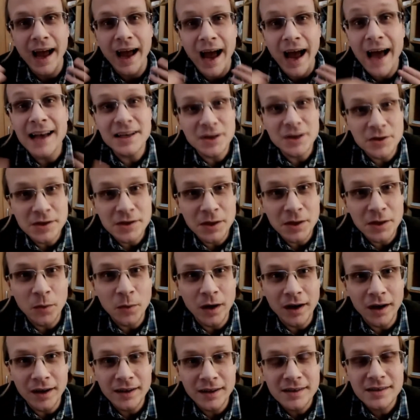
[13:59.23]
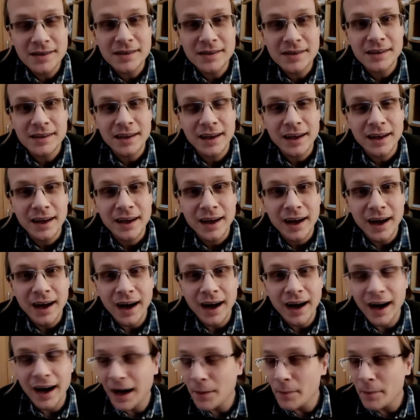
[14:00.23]
and using words,
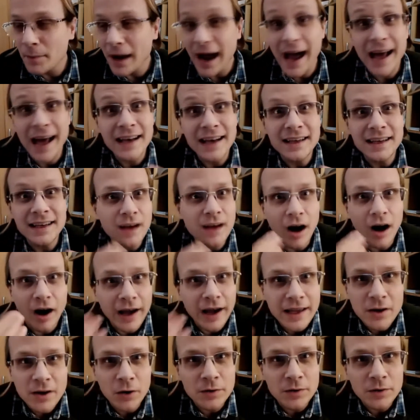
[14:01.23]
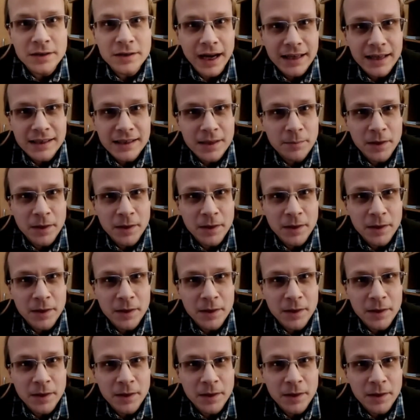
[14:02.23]
and eye contact